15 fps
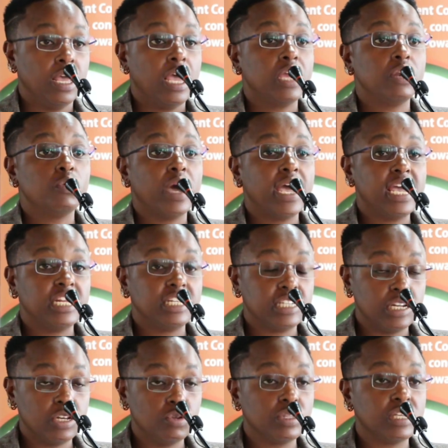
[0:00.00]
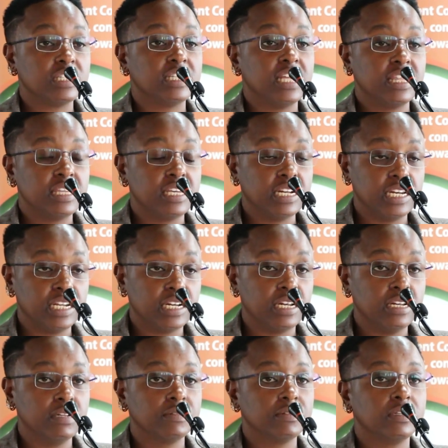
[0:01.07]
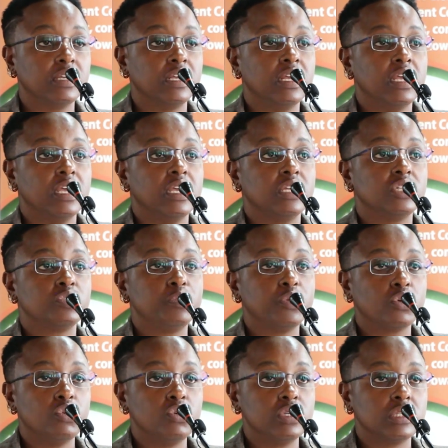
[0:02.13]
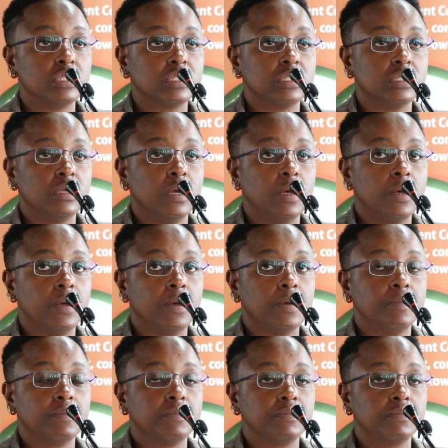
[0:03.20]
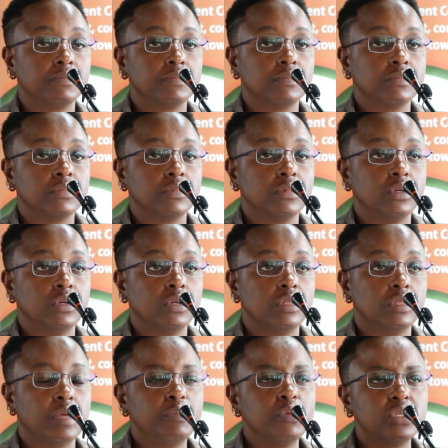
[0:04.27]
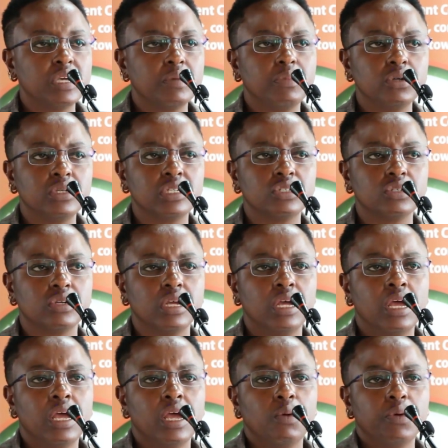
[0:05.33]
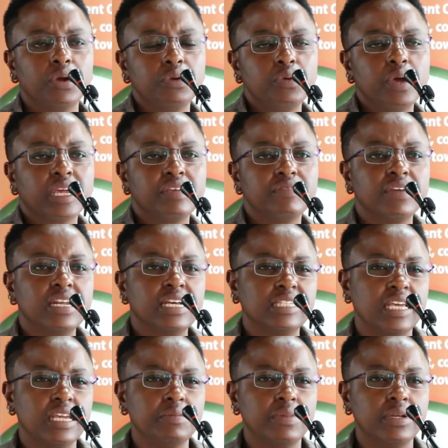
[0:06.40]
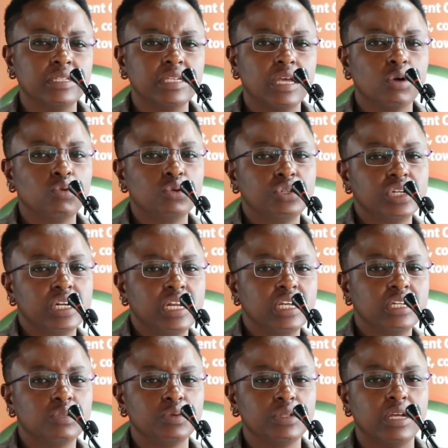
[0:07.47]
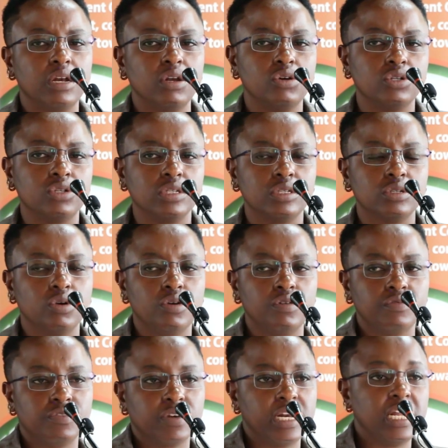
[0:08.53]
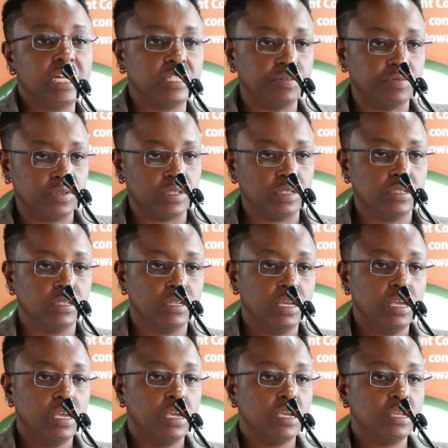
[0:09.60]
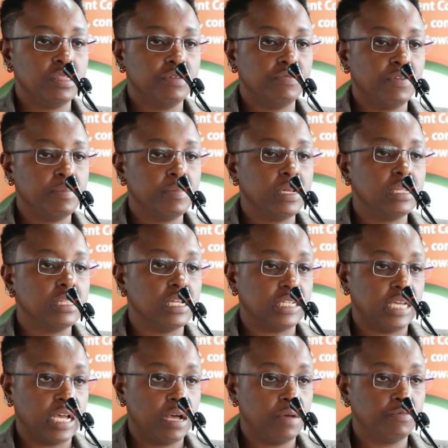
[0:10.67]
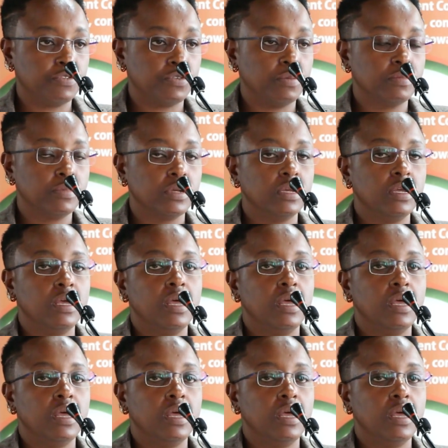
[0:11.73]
And why I tell you there's nothing little, it's because the beauty about it, when we were given assignments, I could relate with a lot of relatives in the family that I come from.